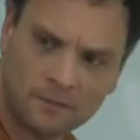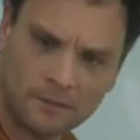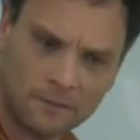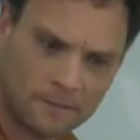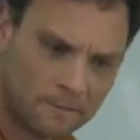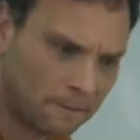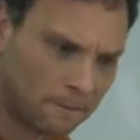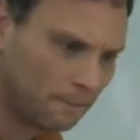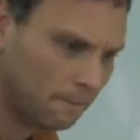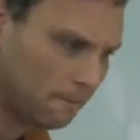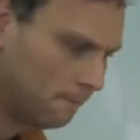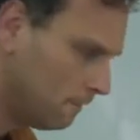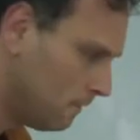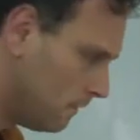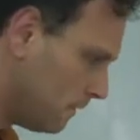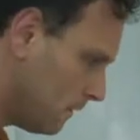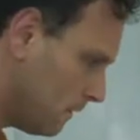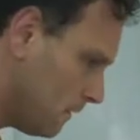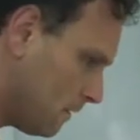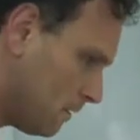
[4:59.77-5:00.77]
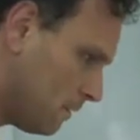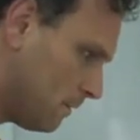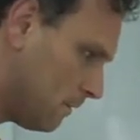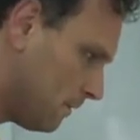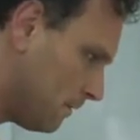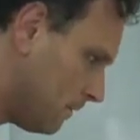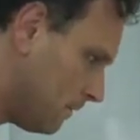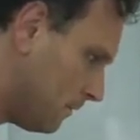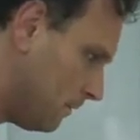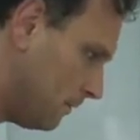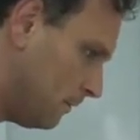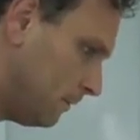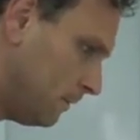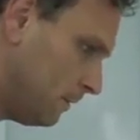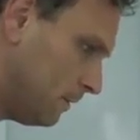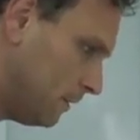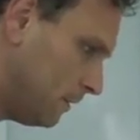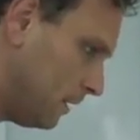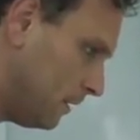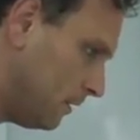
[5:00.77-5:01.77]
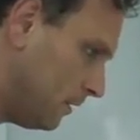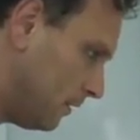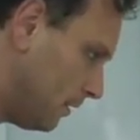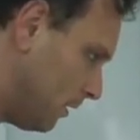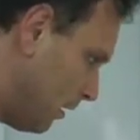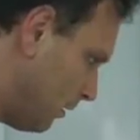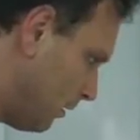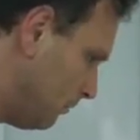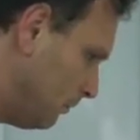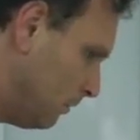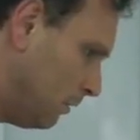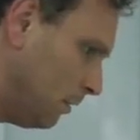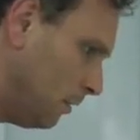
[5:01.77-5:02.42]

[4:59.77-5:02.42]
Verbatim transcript: What time did you get to sleep? Decent time.